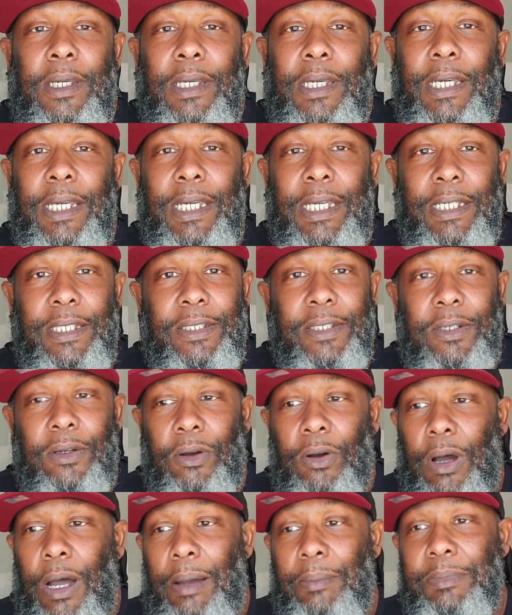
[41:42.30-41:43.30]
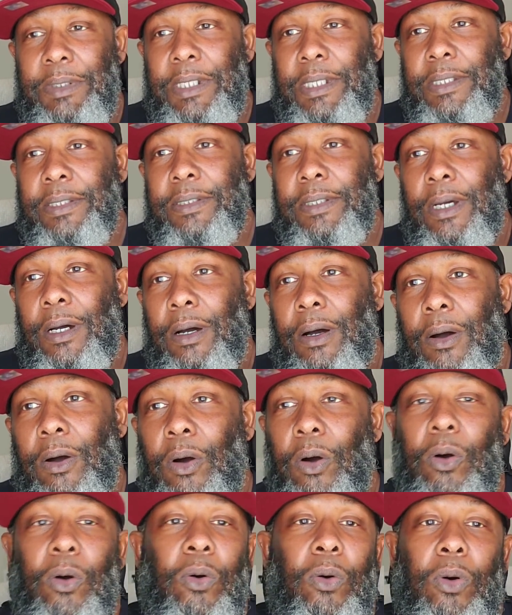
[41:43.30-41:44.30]
easy or I'm just a
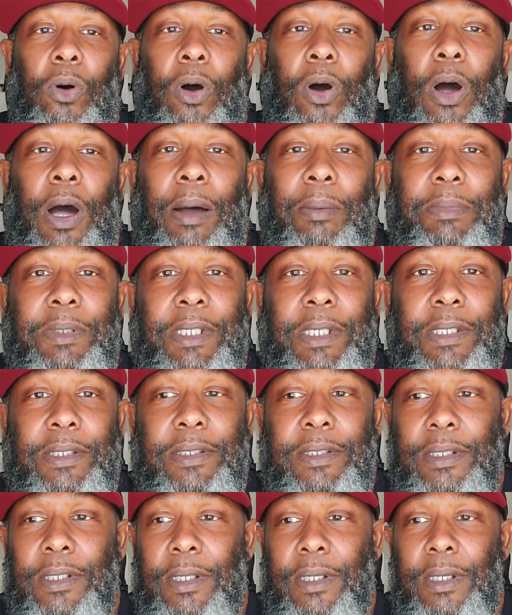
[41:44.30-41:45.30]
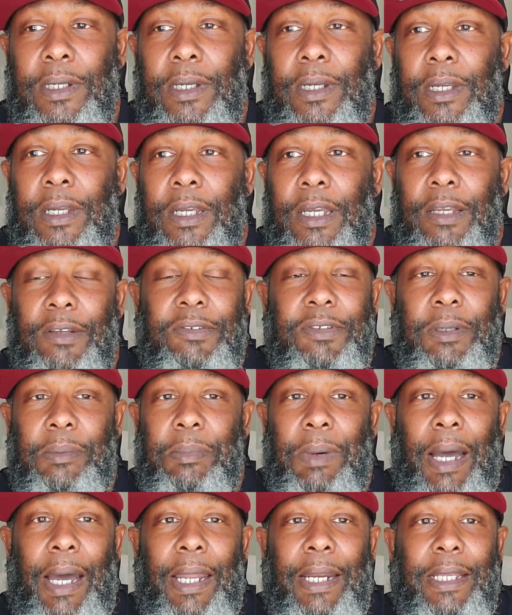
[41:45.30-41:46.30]
hoe or I'm just, if
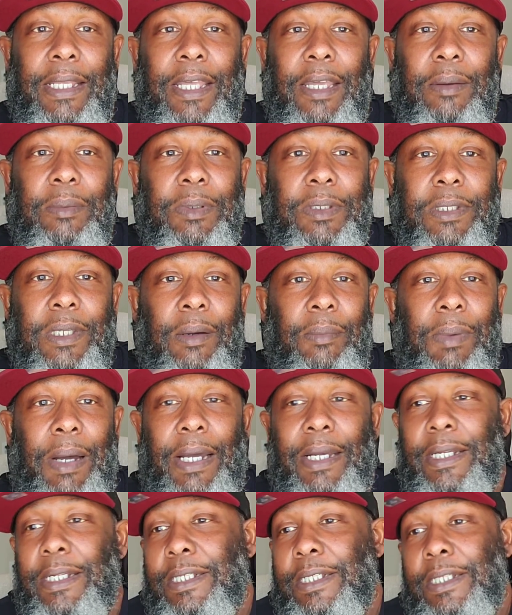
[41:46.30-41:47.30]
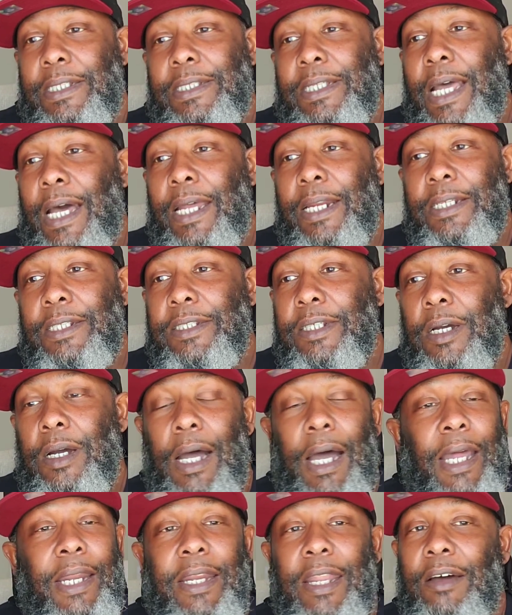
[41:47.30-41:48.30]
somebody give me something, I just gotta jump.
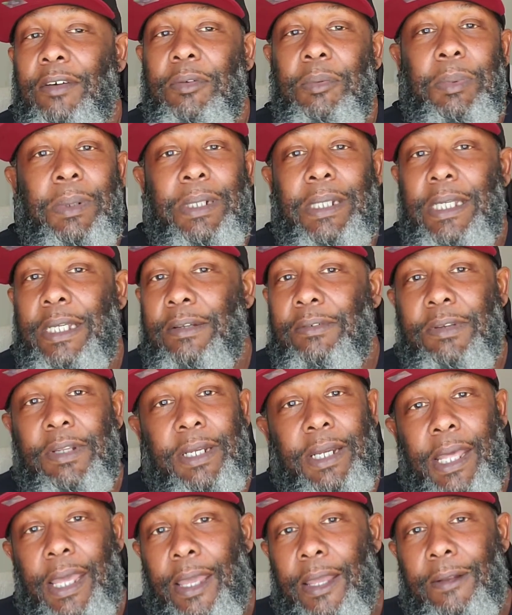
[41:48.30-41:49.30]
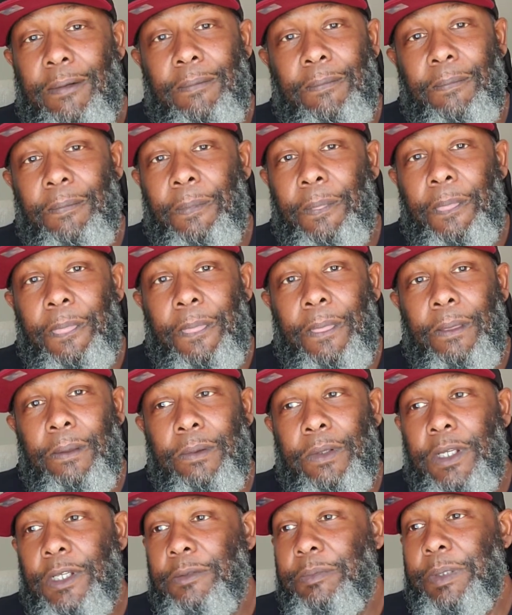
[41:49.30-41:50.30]
I never believed in that.
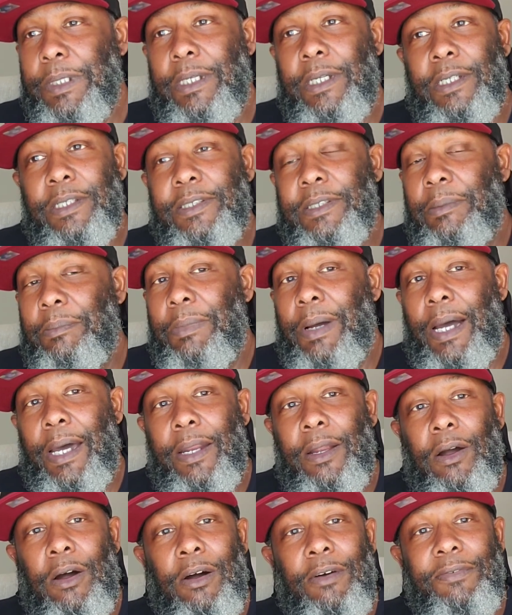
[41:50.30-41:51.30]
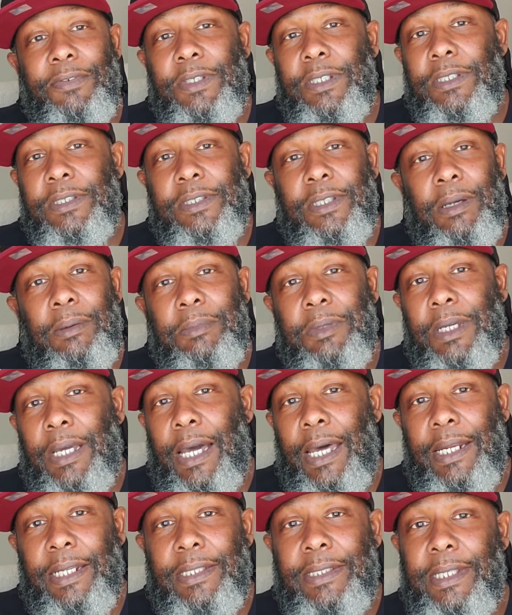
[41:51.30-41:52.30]
Just because somebody offer you something, you
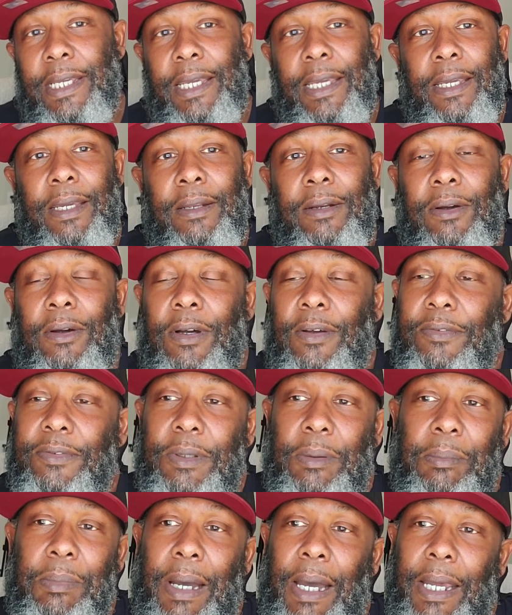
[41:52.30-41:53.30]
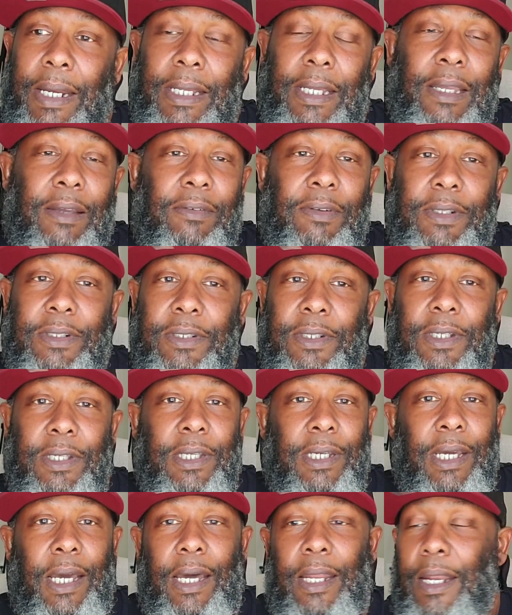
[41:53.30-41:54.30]
gotta take it. Or if somebody give it to
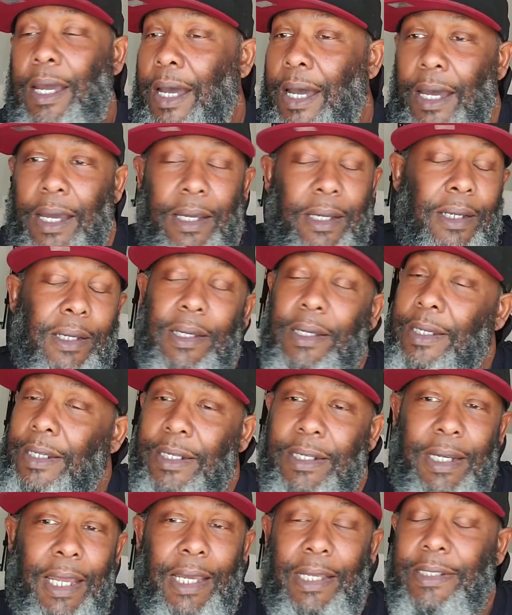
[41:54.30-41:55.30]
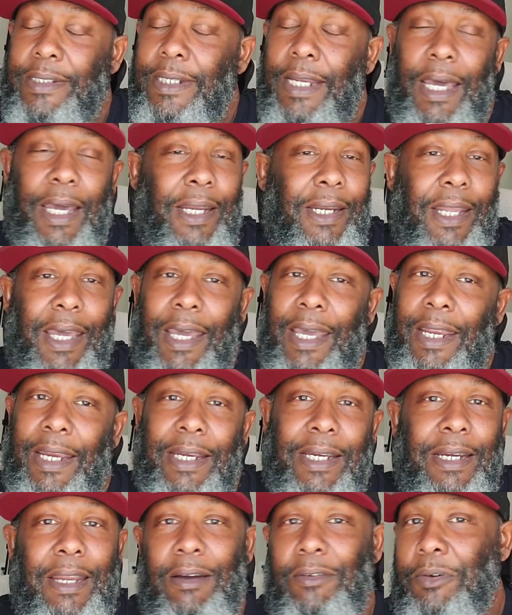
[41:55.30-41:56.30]
you, that
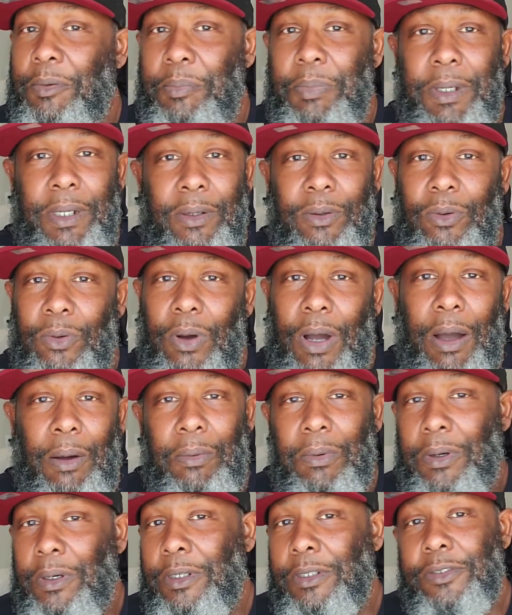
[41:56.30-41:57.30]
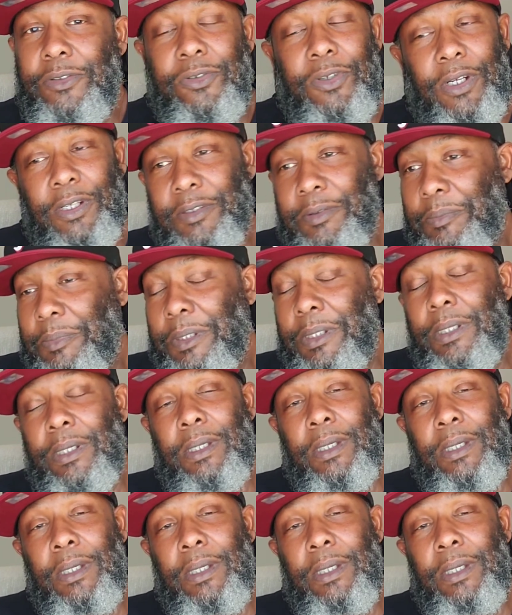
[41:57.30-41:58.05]
ain't never been who I was, trust me.